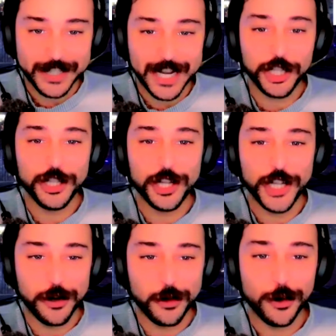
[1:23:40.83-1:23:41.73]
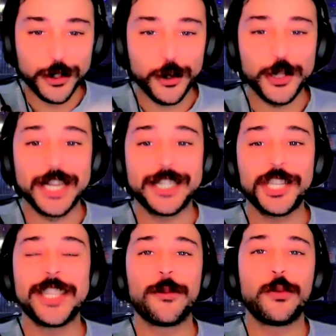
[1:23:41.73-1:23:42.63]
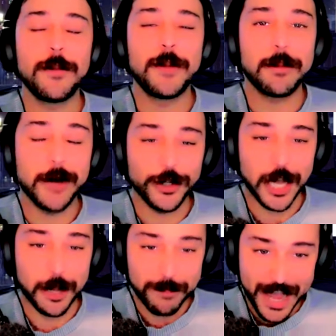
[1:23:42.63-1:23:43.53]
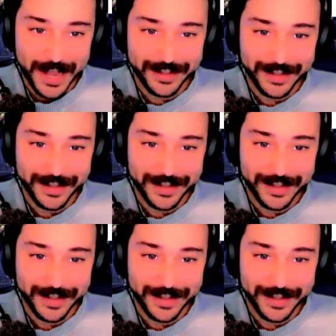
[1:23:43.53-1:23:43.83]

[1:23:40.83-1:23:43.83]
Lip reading: the gender role socialization that women impose on men,